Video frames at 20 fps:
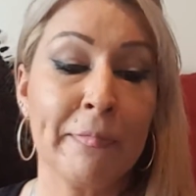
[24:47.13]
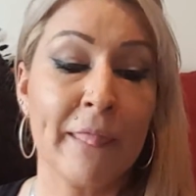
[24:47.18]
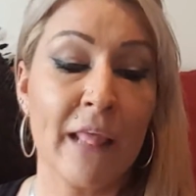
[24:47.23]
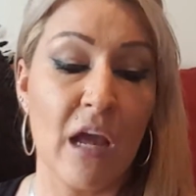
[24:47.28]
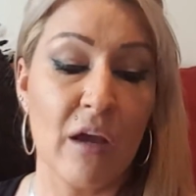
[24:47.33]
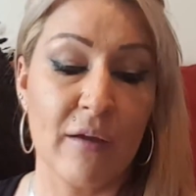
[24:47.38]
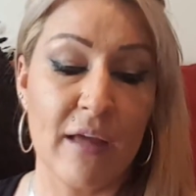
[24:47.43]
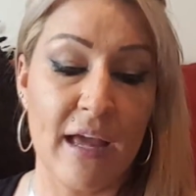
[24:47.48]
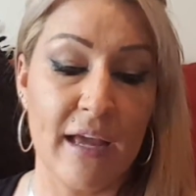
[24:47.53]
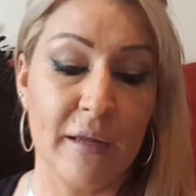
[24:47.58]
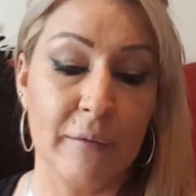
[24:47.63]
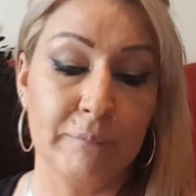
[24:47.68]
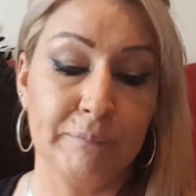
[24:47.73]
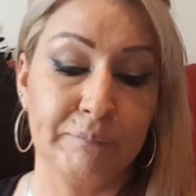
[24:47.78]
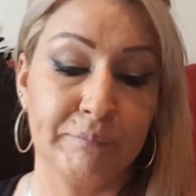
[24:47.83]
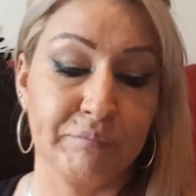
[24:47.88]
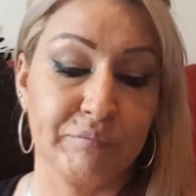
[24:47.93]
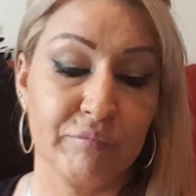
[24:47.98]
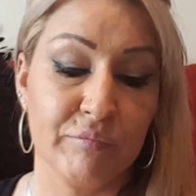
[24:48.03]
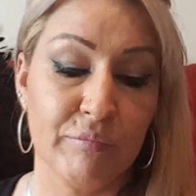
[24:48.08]
Okay,
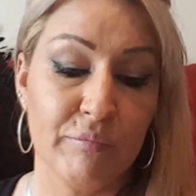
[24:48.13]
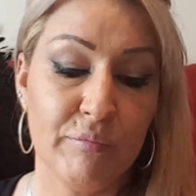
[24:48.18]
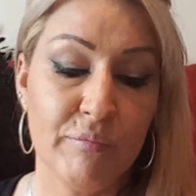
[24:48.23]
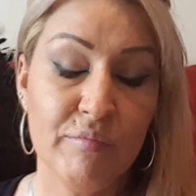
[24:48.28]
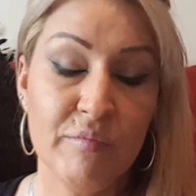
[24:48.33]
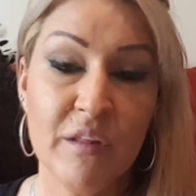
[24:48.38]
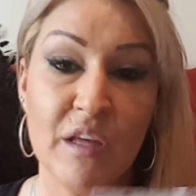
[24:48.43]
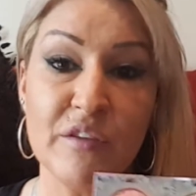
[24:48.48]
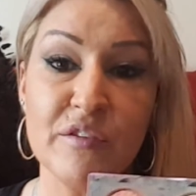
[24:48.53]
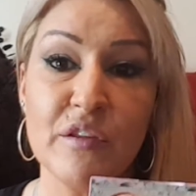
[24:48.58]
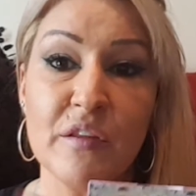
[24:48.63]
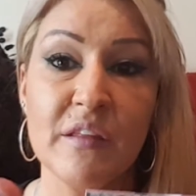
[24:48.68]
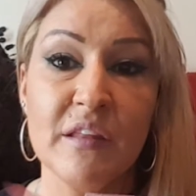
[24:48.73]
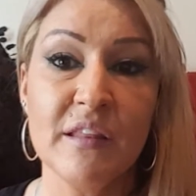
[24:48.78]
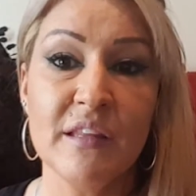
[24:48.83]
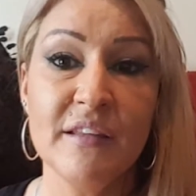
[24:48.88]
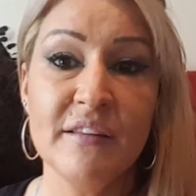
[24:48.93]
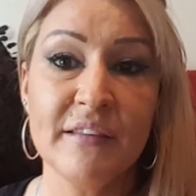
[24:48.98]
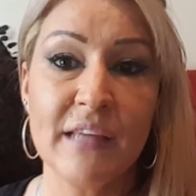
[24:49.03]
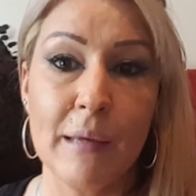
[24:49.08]
so then
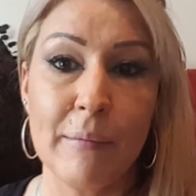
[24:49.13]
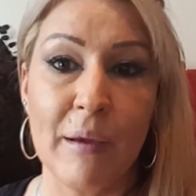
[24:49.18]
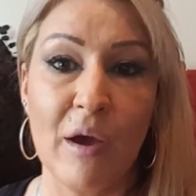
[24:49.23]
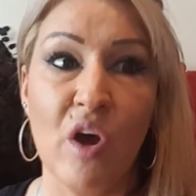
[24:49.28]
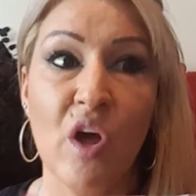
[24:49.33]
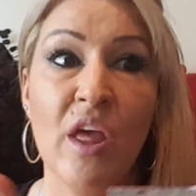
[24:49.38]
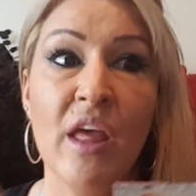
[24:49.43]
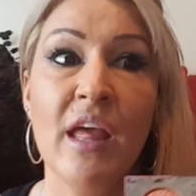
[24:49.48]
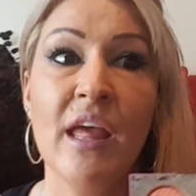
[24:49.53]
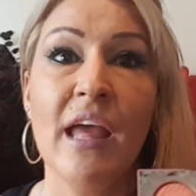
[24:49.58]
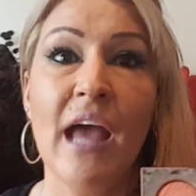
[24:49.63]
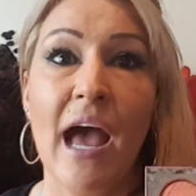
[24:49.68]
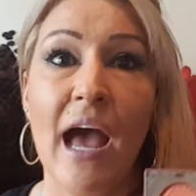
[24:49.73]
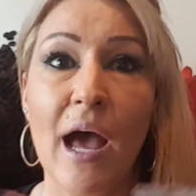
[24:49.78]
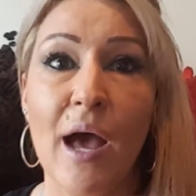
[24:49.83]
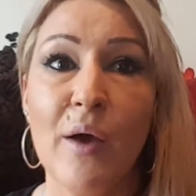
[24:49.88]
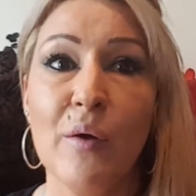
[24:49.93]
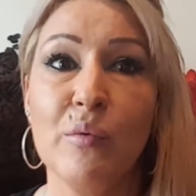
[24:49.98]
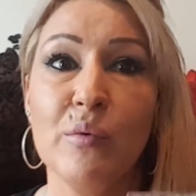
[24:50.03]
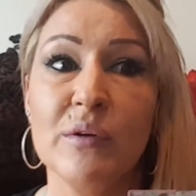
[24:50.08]
these came out.
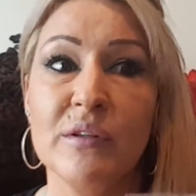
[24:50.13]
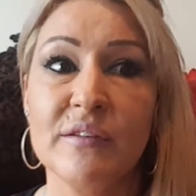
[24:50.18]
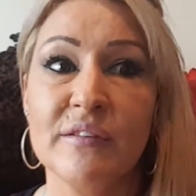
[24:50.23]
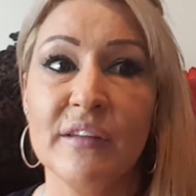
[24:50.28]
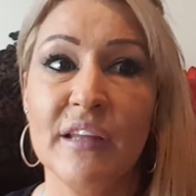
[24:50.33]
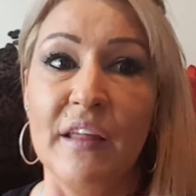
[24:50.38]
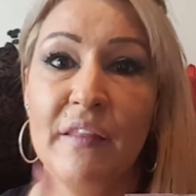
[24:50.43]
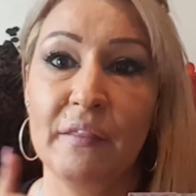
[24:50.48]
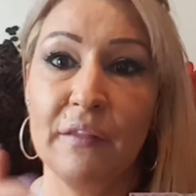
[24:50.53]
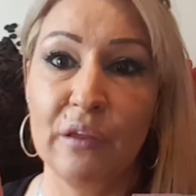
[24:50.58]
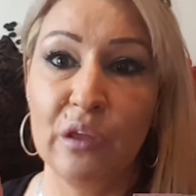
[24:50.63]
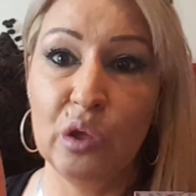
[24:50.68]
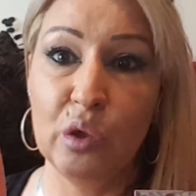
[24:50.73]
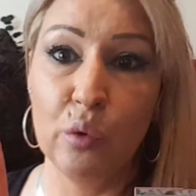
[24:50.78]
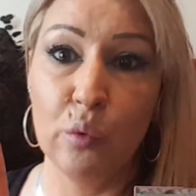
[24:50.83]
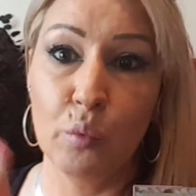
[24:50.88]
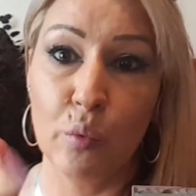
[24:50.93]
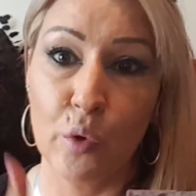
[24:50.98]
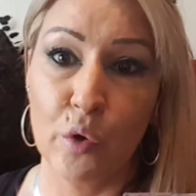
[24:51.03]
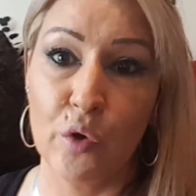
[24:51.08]
I was in the U
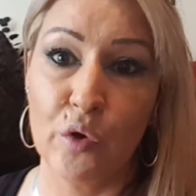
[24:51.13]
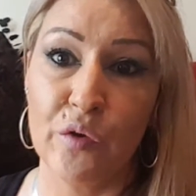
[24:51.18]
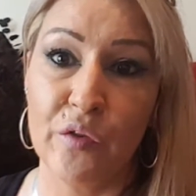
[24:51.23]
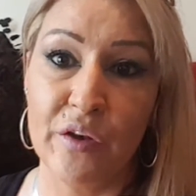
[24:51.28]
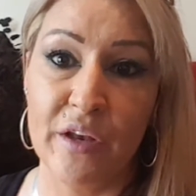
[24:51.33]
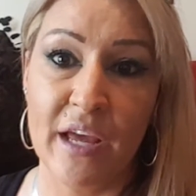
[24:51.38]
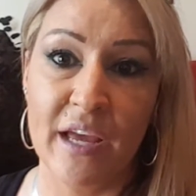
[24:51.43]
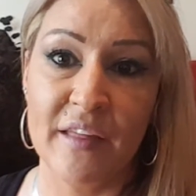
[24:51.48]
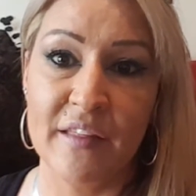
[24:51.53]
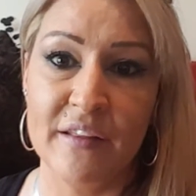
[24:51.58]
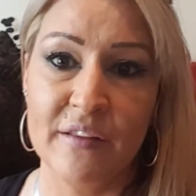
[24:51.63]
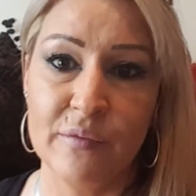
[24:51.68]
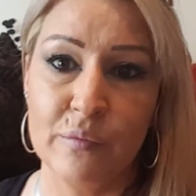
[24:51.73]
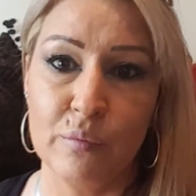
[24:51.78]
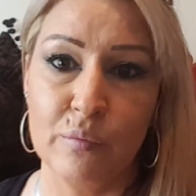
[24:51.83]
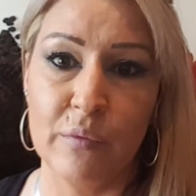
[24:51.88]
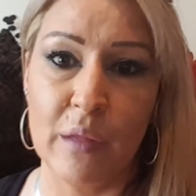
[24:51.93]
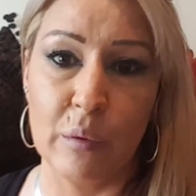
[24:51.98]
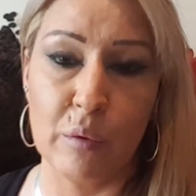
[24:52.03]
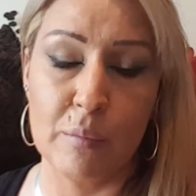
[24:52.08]
word the day
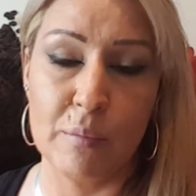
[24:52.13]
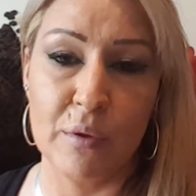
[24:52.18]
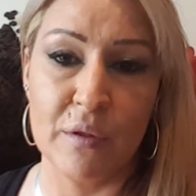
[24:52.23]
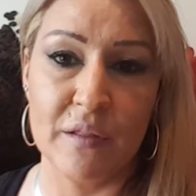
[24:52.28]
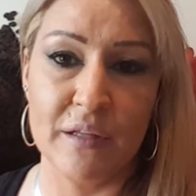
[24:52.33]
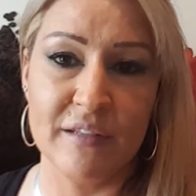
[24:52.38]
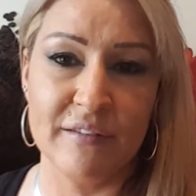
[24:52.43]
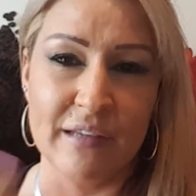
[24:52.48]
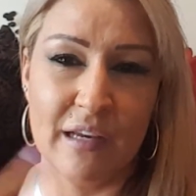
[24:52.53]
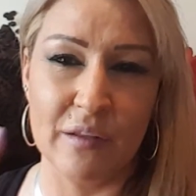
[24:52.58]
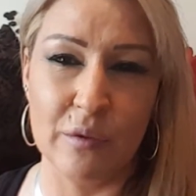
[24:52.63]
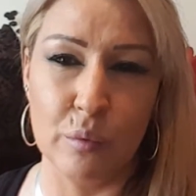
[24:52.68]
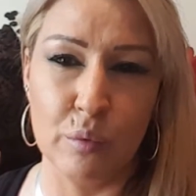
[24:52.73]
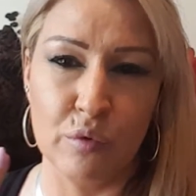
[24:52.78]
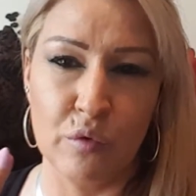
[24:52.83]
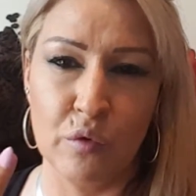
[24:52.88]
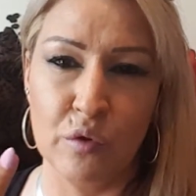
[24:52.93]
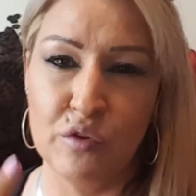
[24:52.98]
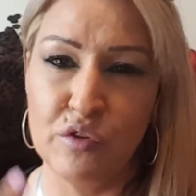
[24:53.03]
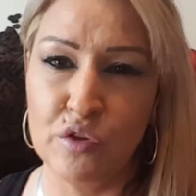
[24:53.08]
they were putting these out. There was
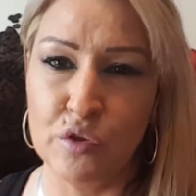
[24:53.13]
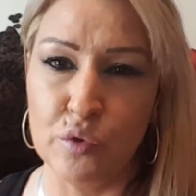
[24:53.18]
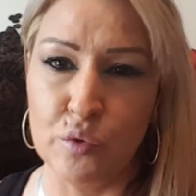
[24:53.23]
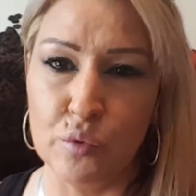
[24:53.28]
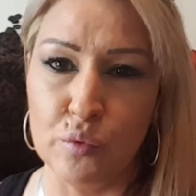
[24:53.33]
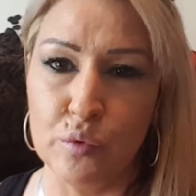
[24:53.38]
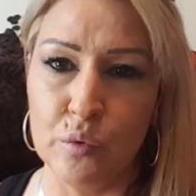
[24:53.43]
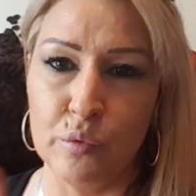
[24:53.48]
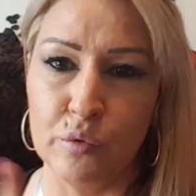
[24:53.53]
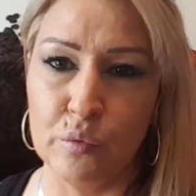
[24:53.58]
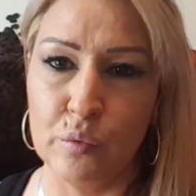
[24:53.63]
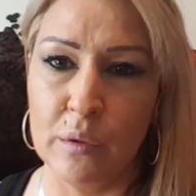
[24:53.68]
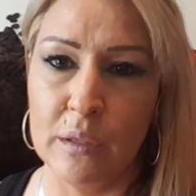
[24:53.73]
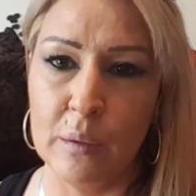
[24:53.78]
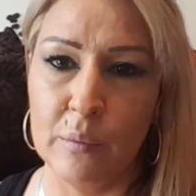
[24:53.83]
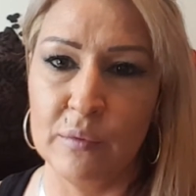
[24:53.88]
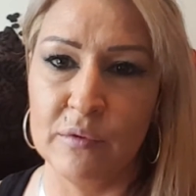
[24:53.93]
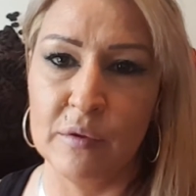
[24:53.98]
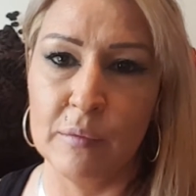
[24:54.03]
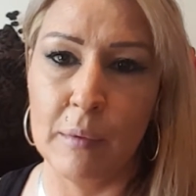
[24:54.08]
only two. There was one that
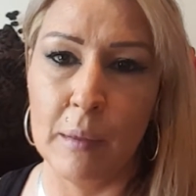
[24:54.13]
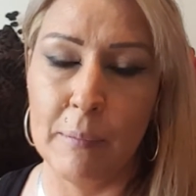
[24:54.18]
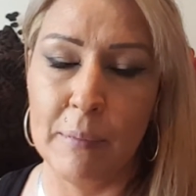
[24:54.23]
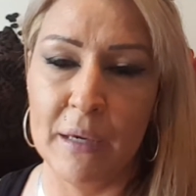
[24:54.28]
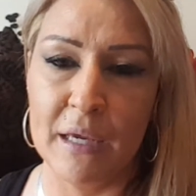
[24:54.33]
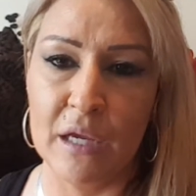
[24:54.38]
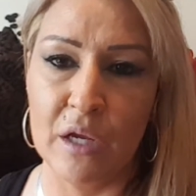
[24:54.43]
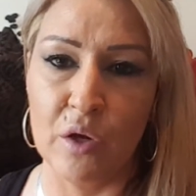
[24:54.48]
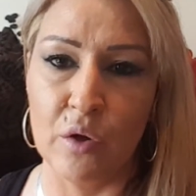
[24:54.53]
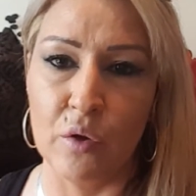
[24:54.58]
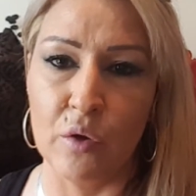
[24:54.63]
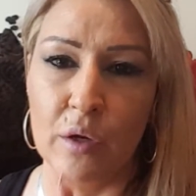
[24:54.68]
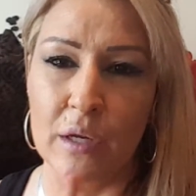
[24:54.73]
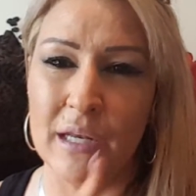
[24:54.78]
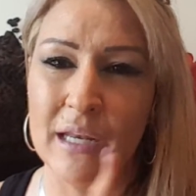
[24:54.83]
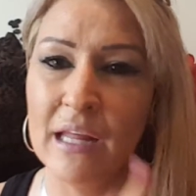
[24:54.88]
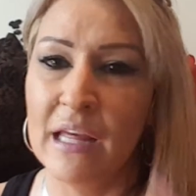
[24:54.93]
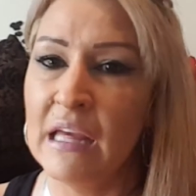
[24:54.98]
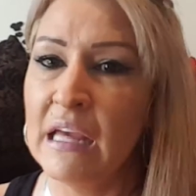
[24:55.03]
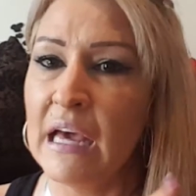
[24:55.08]
was a little bit pinker, and
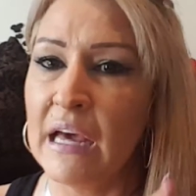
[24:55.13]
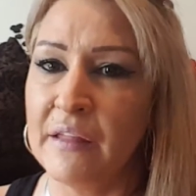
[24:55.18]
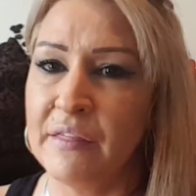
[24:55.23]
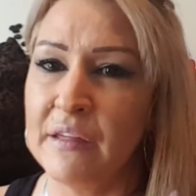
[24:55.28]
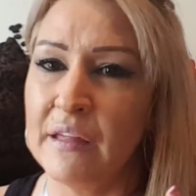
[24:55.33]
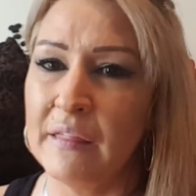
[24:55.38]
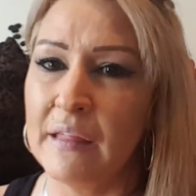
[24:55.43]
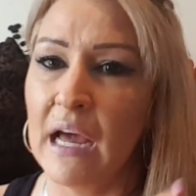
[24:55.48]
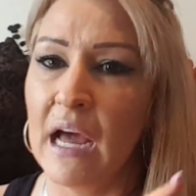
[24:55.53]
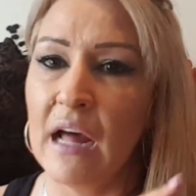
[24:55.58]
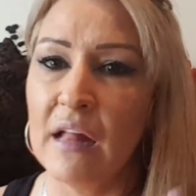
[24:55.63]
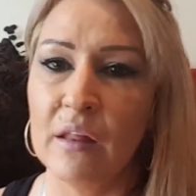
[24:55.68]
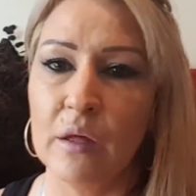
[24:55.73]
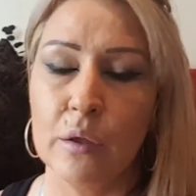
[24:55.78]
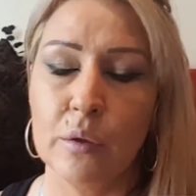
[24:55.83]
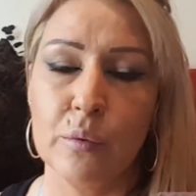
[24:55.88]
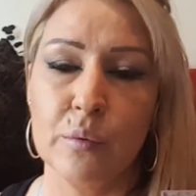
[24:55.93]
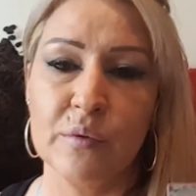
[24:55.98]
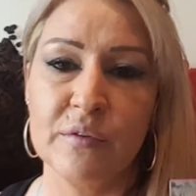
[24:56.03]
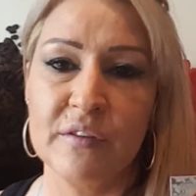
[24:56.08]
I think the
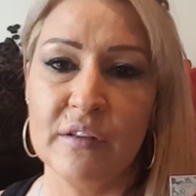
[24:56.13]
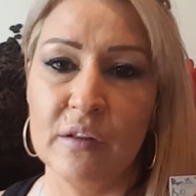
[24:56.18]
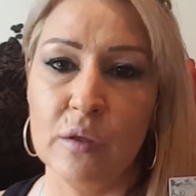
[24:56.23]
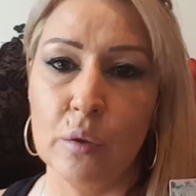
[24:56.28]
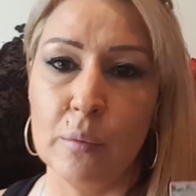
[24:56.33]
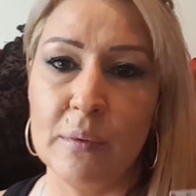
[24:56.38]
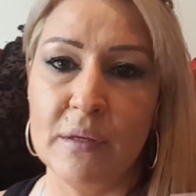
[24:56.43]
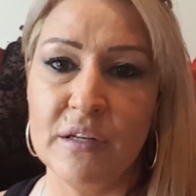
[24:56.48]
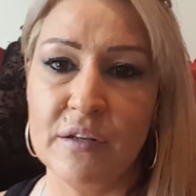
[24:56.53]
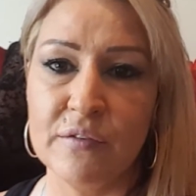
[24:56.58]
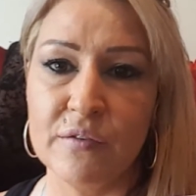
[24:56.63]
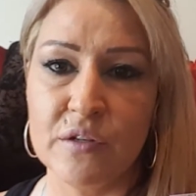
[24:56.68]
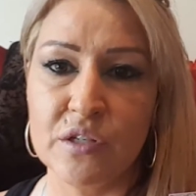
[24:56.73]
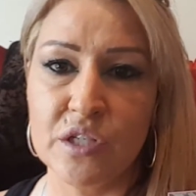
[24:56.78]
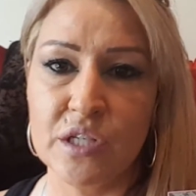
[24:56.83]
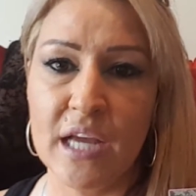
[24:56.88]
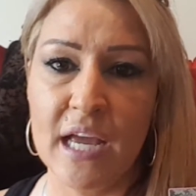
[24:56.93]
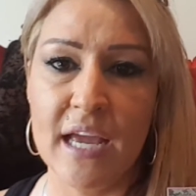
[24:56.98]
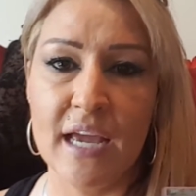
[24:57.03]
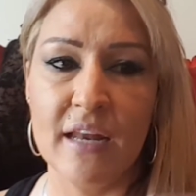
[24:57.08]
highlighter was a little bit different
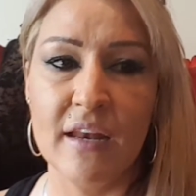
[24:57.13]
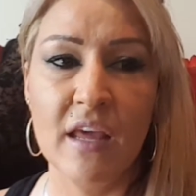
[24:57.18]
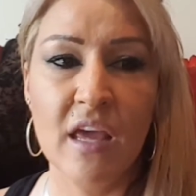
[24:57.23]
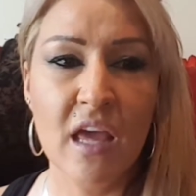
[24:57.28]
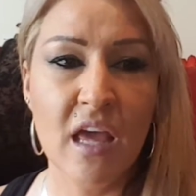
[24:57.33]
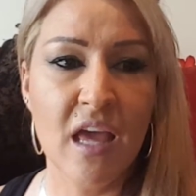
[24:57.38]
shade.